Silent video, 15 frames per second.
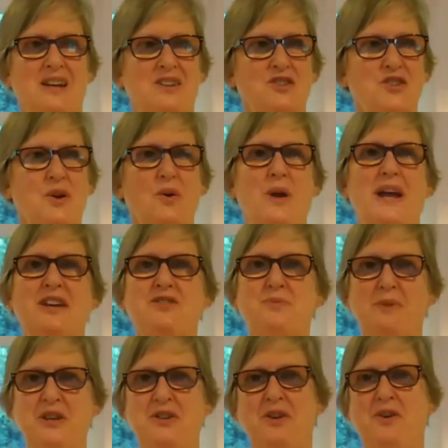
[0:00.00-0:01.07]
So as
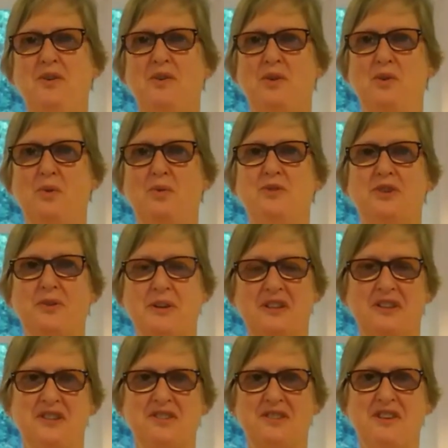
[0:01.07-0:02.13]
we know,
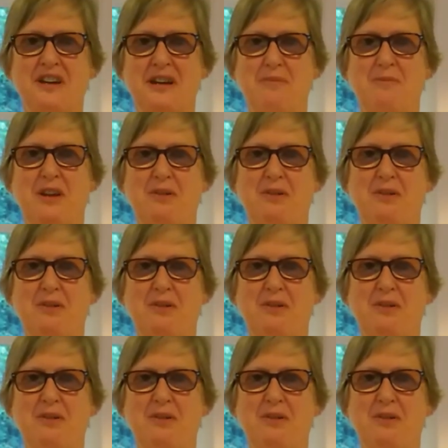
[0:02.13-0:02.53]
during this time